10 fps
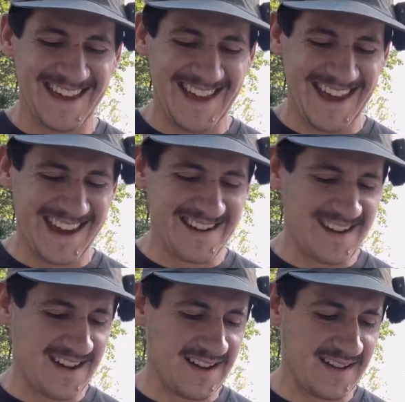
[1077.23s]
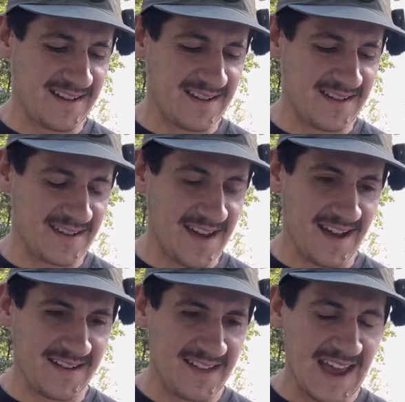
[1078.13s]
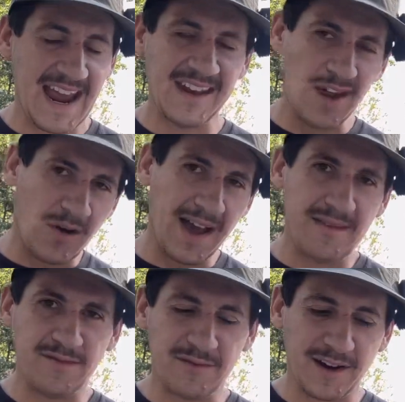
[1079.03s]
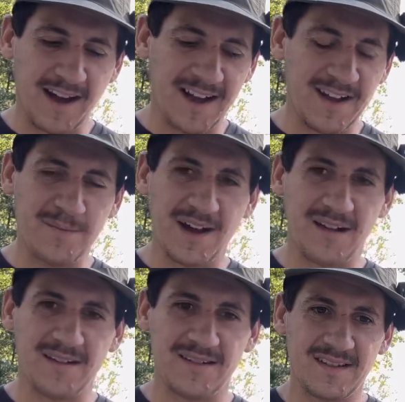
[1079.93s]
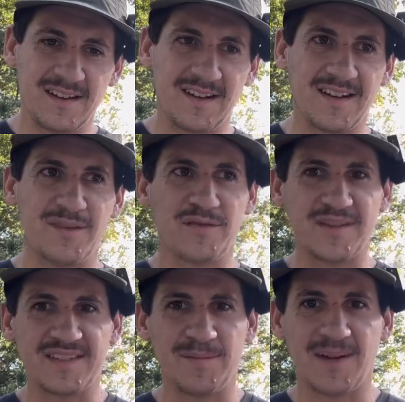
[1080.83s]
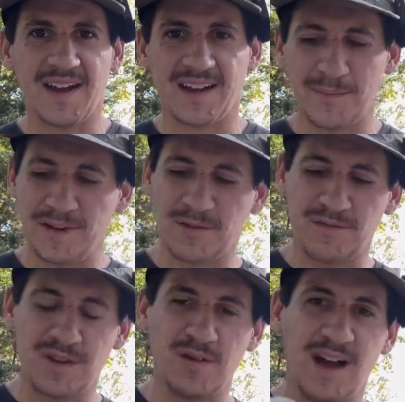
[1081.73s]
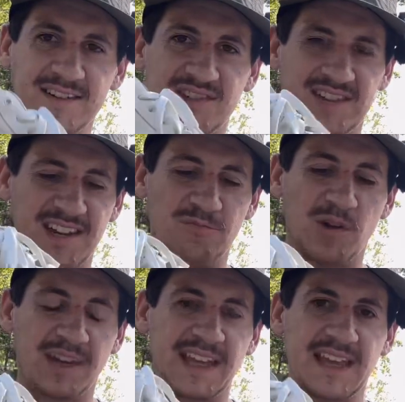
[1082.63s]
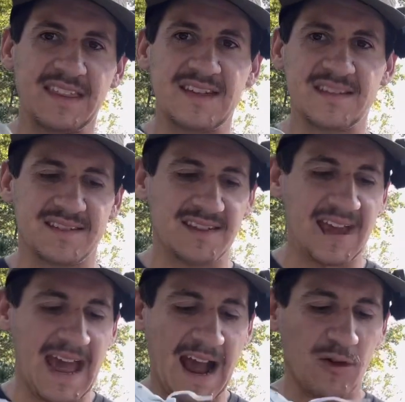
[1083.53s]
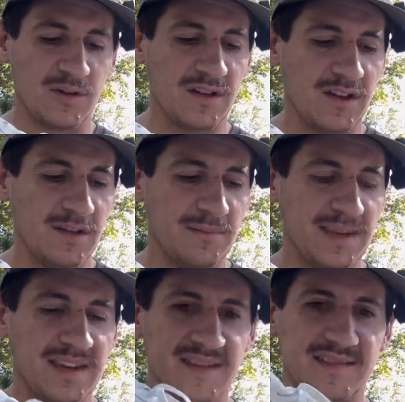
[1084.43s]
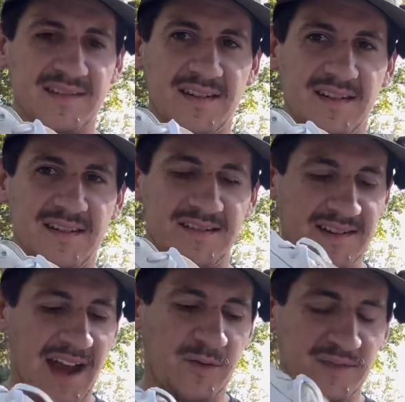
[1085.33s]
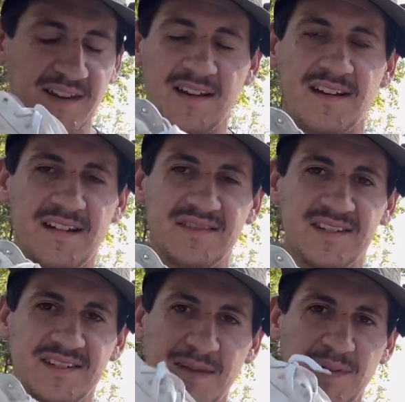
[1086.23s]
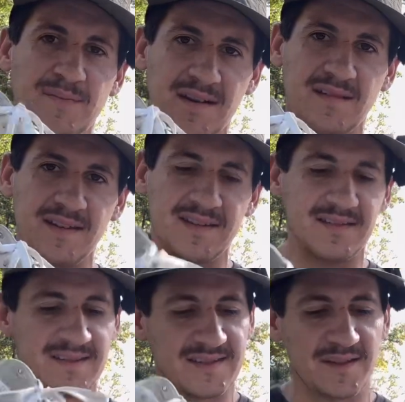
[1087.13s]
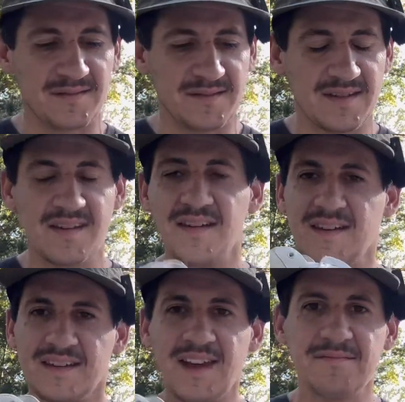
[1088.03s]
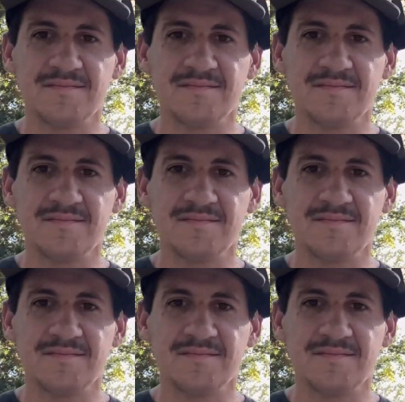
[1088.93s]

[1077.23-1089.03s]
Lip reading: And yeah, and no, I haven't forgot about the Frontside Bag Company review. I just did want to get this out because Zach was kind enough to send me a pair of these. So yeah,